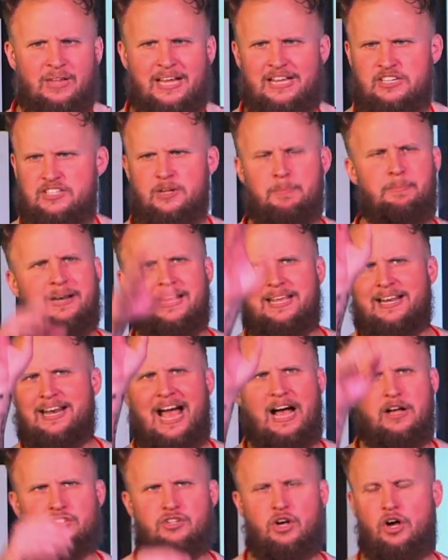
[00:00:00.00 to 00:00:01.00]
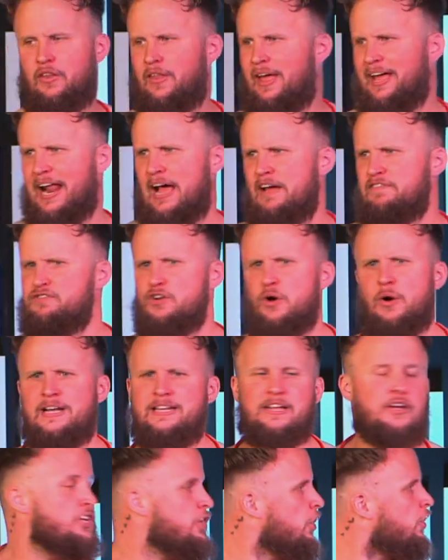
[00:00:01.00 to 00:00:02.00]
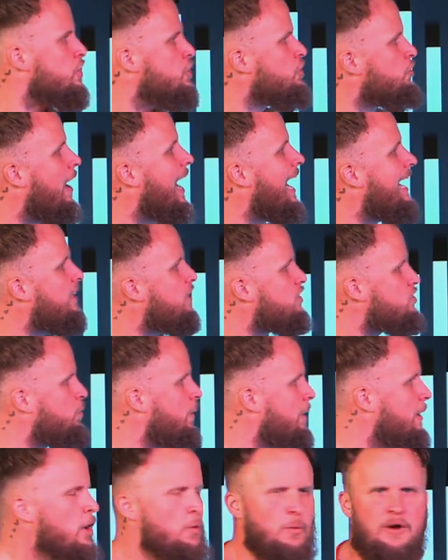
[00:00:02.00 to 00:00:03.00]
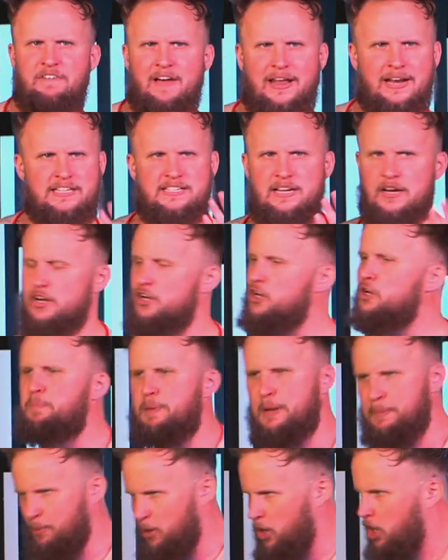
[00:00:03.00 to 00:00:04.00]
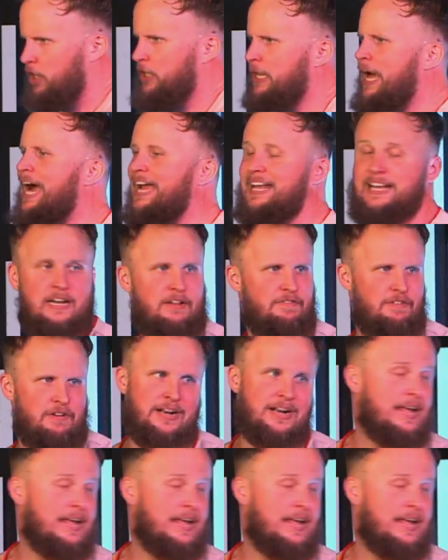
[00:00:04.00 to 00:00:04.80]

And somebody in-house online, I have no idea. You're trying to swim. We've had a ton of new people online and even